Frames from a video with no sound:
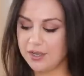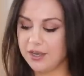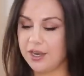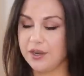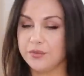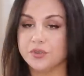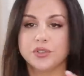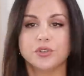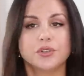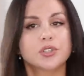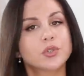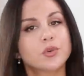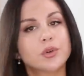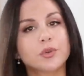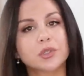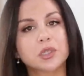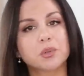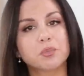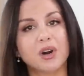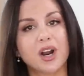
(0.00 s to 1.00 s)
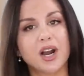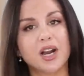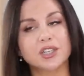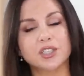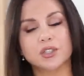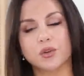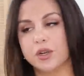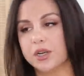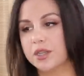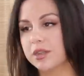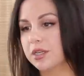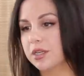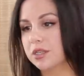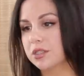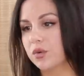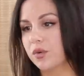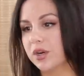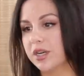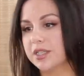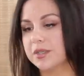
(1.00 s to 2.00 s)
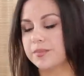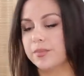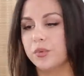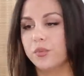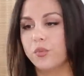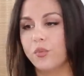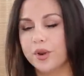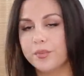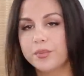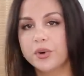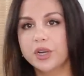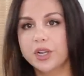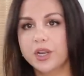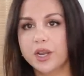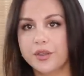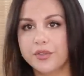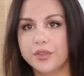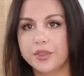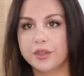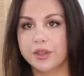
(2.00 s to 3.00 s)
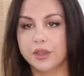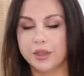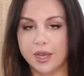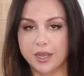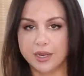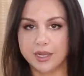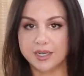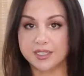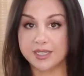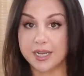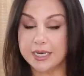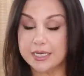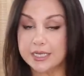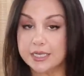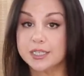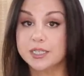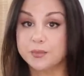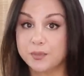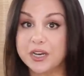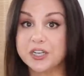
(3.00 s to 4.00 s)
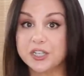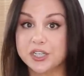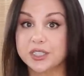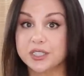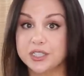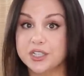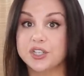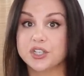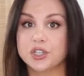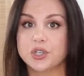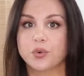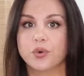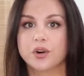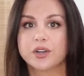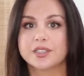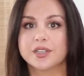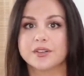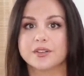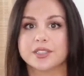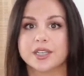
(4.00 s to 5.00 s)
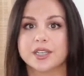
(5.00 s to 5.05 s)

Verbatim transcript: I was used to it with the bra, so I didn't think twice, but when putting on the leggings and especially the shorts, I was